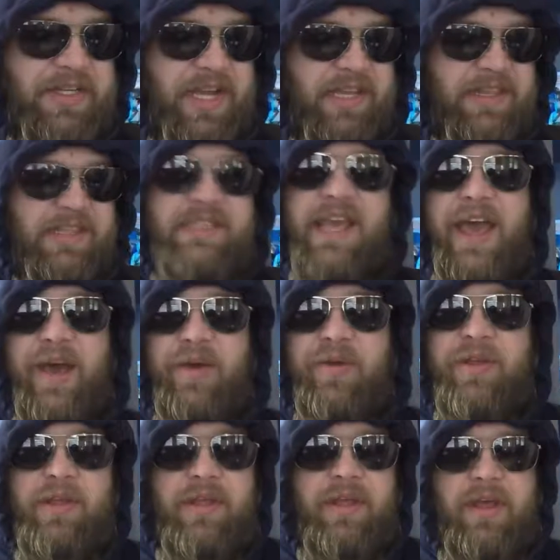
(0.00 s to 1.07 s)
to check this
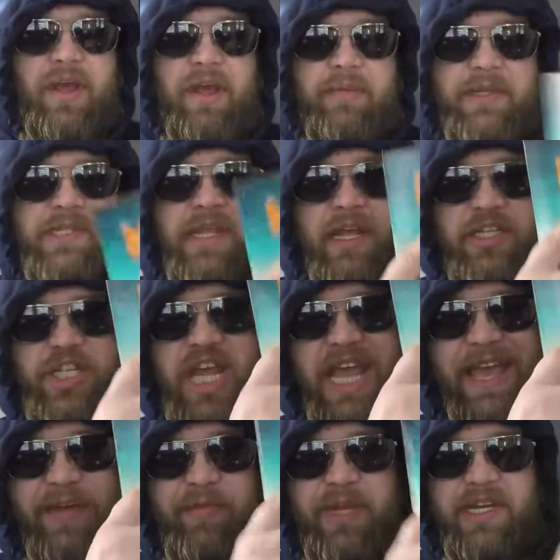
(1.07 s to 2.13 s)
out. It's not
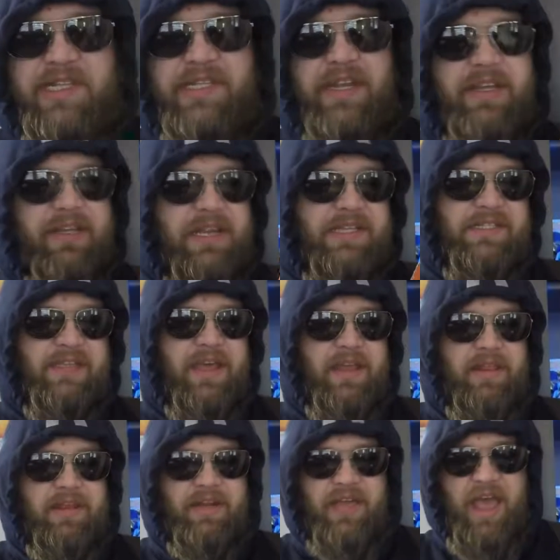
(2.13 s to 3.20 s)
giant, but it's a nice
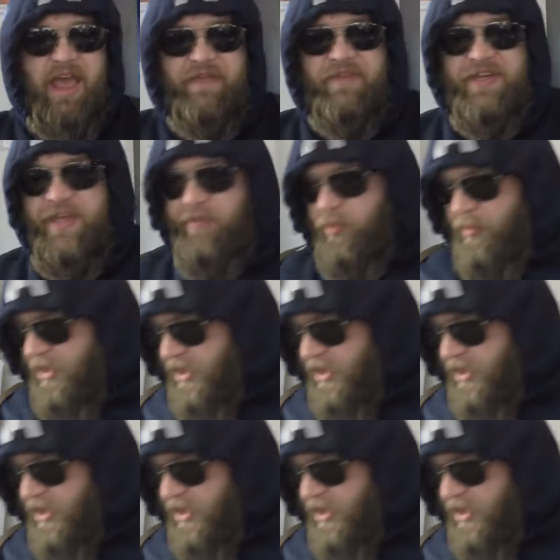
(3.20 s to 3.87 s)
little coffee table